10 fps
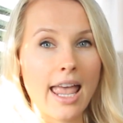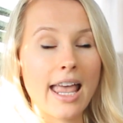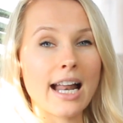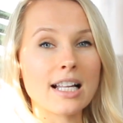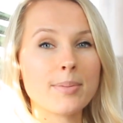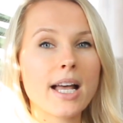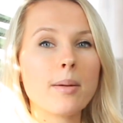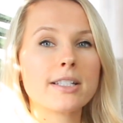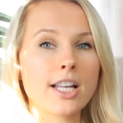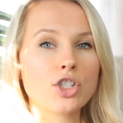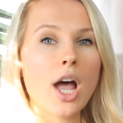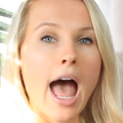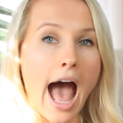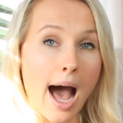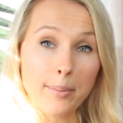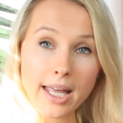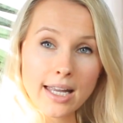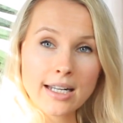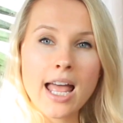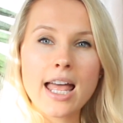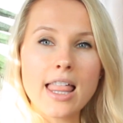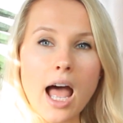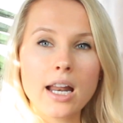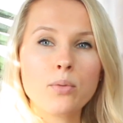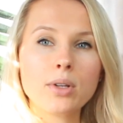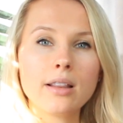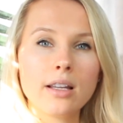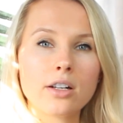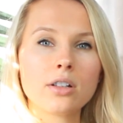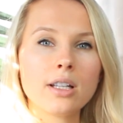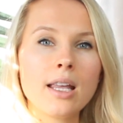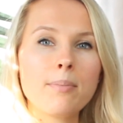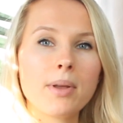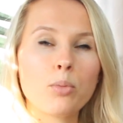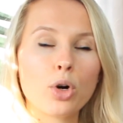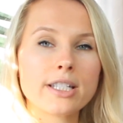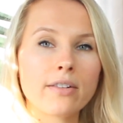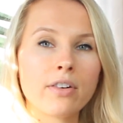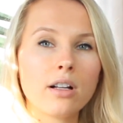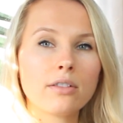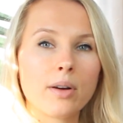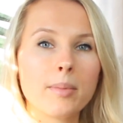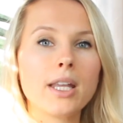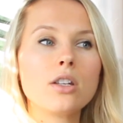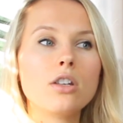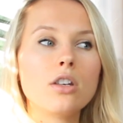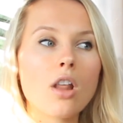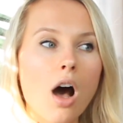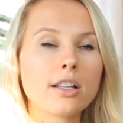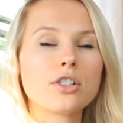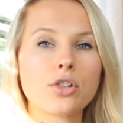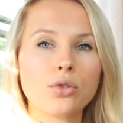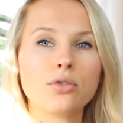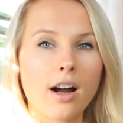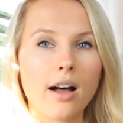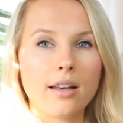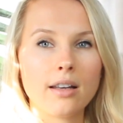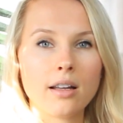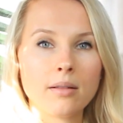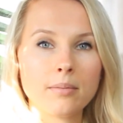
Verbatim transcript: It has become such a habit that it would literally be more difficult for me not to run.